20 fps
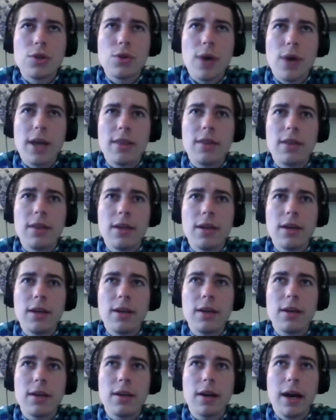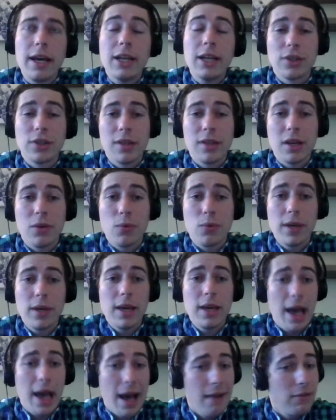I actually think we
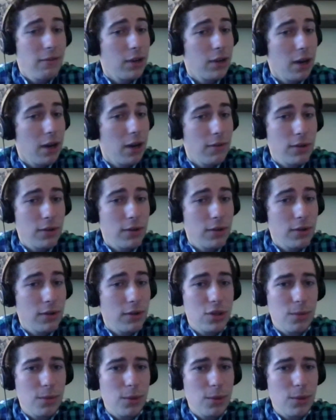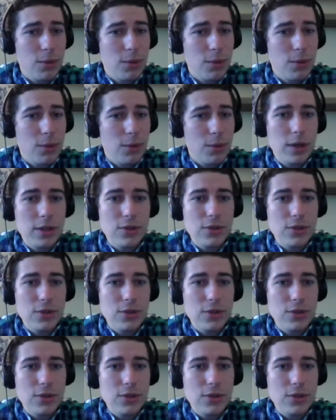have covered some of those stories.